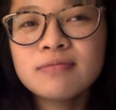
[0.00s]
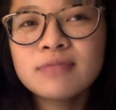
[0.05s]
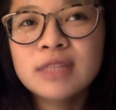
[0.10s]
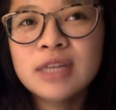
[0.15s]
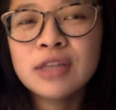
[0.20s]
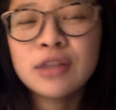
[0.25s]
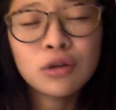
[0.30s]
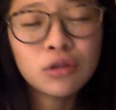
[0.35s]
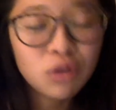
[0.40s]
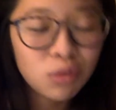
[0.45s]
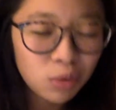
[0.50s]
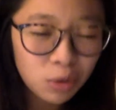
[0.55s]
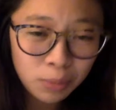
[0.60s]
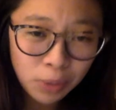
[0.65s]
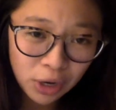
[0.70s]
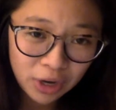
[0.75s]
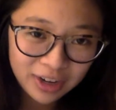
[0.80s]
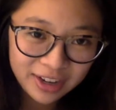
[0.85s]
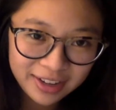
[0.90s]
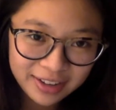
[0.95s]
in the global
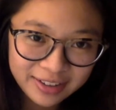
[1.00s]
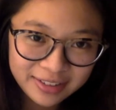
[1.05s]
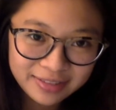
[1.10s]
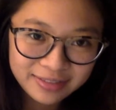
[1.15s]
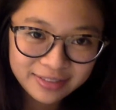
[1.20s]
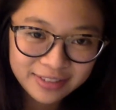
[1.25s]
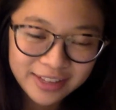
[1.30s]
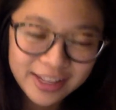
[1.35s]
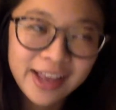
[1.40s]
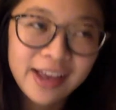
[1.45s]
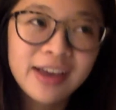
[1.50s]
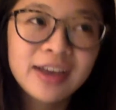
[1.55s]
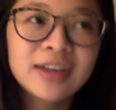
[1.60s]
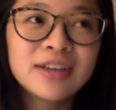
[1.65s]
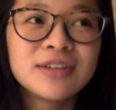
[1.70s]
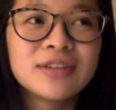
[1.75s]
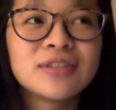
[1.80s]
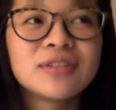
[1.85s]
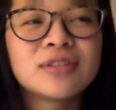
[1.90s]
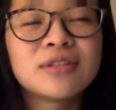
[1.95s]
market.
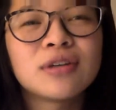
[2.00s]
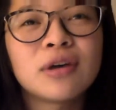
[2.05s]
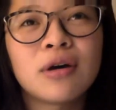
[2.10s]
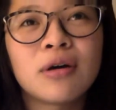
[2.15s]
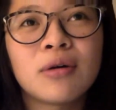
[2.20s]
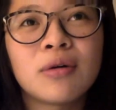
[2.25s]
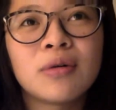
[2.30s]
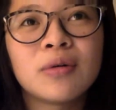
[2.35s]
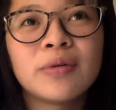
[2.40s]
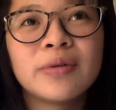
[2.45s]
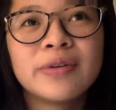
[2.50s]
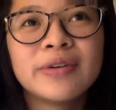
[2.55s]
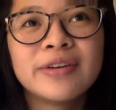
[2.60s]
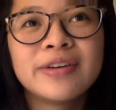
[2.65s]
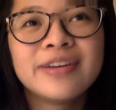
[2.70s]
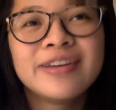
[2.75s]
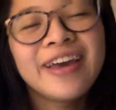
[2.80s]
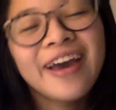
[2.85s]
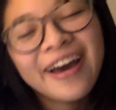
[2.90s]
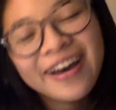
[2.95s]
So
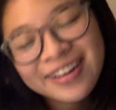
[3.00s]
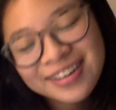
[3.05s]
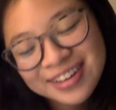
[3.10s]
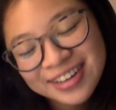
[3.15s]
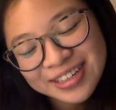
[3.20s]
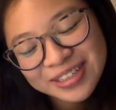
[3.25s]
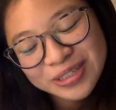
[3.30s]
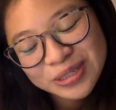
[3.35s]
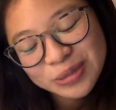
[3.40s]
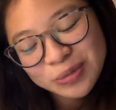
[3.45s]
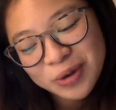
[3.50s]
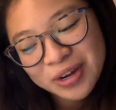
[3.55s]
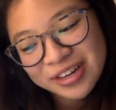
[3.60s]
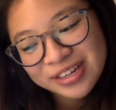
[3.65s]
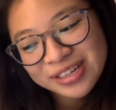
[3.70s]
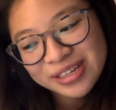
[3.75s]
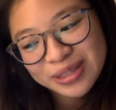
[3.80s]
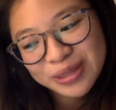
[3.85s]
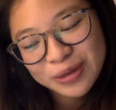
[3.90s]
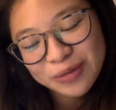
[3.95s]
yeah, just wanted
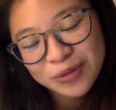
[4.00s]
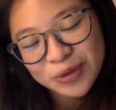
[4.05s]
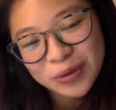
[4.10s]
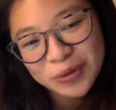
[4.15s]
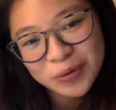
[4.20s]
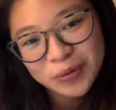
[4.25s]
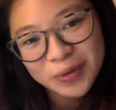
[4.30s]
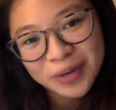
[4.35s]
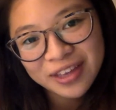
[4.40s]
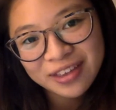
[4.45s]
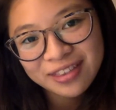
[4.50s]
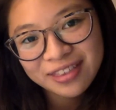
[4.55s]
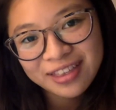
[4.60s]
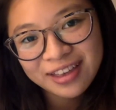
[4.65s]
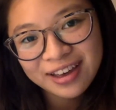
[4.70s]
to leave you with